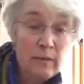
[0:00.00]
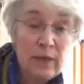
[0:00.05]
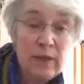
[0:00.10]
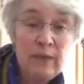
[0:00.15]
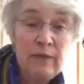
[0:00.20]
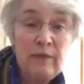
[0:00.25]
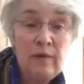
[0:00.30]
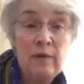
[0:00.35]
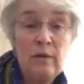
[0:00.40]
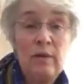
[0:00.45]
But
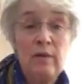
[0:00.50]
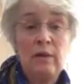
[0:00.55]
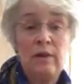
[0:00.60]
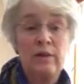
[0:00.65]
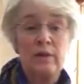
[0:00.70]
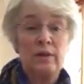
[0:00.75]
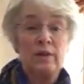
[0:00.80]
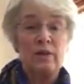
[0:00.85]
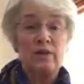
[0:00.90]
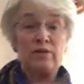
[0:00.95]
if you look
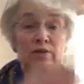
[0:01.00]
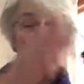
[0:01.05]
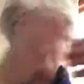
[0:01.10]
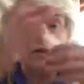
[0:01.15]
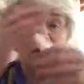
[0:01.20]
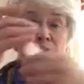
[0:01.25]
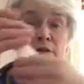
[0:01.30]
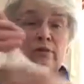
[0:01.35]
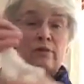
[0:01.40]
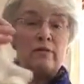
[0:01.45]
at the
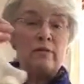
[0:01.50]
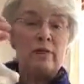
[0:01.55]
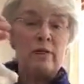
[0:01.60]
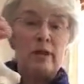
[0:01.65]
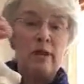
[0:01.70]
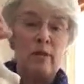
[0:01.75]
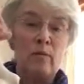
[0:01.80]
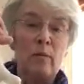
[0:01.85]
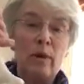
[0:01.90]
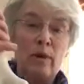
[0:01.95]
structure of
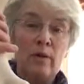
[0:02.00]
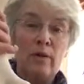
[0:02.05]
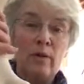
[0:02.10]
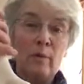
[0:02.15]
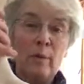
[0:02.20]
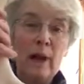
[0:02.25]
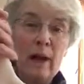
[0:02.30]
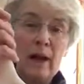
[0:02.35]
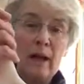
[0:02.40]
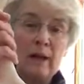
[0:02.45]
the elbow,
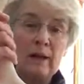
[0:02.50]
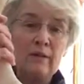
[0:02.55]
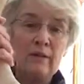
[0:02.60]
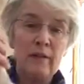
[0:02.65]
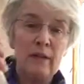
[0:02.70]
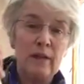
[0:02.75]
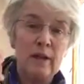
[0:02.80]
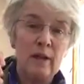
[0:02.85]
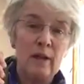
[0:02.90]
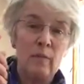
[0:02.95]
the back
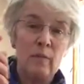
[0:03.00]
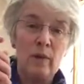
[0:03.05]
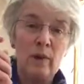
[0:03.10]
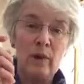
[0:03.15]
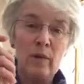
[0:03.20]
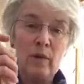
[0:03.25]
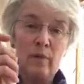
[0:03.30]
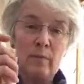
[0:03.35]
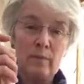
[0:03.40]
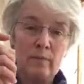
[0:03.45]
of the
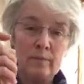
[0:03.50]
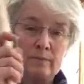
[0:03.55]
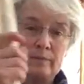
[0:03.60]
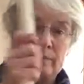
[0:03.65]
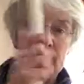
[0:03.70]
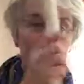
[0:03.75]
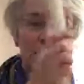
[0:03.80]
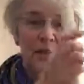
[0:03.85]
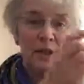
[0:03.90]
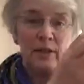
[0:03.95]
elbow,
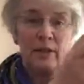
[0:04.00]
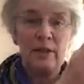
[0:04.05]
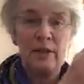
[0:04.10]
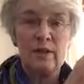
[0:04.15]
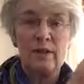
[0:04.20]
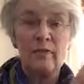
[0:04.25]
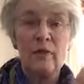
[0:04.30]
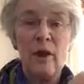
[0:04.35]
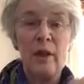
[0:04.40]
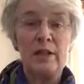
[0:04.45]
this is
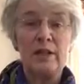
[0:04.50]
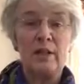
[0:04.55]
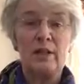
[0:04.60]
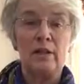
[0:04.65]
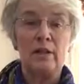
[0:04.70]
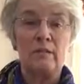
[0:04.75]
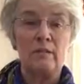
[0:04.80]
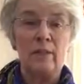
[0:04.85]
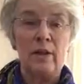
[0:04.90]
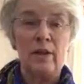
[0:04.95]
a right
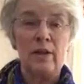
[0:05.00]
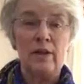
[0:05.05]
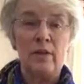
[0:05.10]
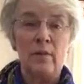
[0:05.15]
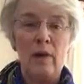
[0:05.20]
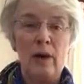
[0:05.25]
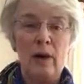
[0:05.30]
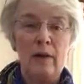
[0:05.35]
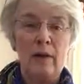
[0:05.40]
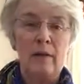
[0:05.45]
arm, by the
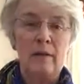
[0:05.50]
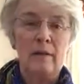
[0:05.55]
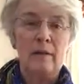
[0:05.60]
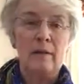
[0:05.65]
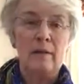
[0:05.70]
way,